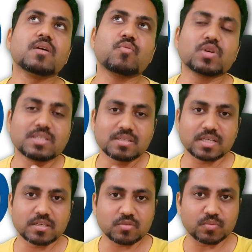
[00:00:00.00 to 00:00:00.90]
What is the
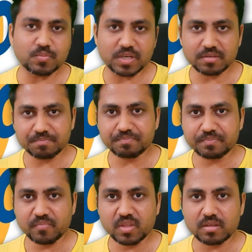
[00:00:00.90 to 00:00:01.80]
status of the bug?
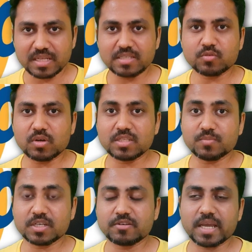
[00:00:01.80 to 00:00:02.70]
That is called as
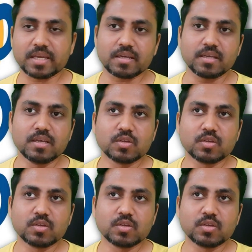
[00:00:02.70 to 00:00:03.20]
bug tracking.